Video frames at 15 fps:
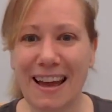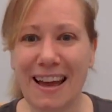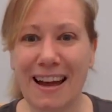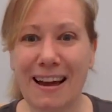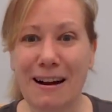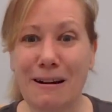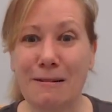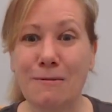
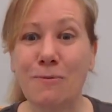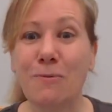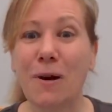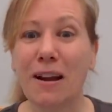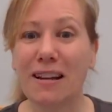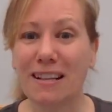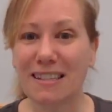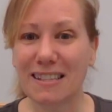
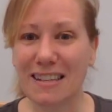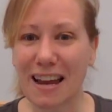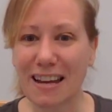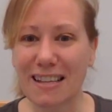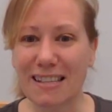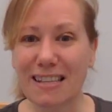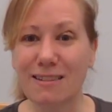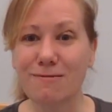When it's
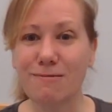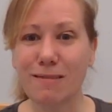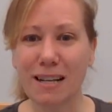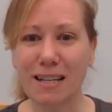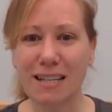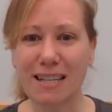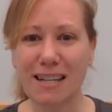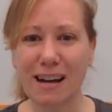nice and
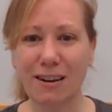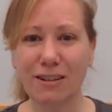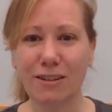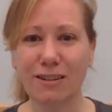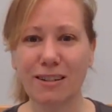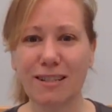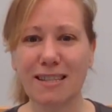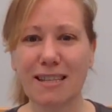windy out,
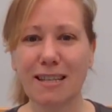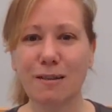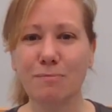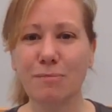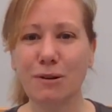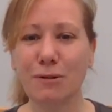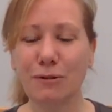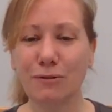you can see the
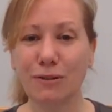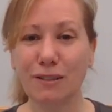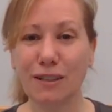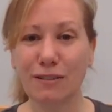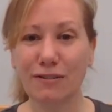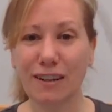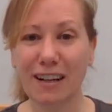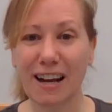beautiful
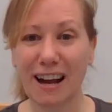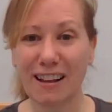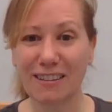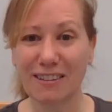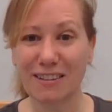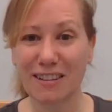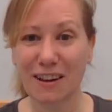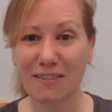different
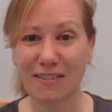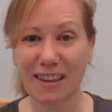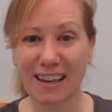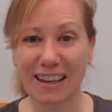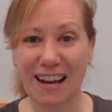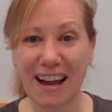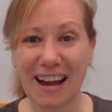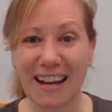colors of the
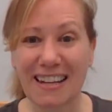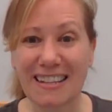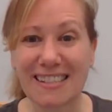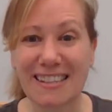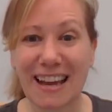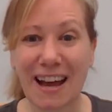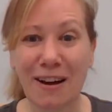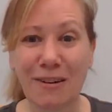
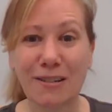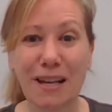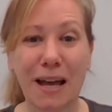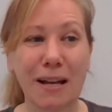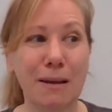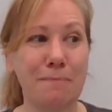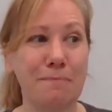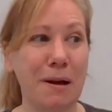kites out
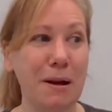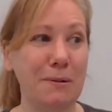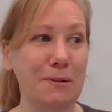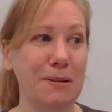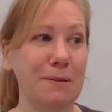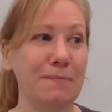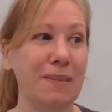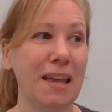and
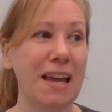about.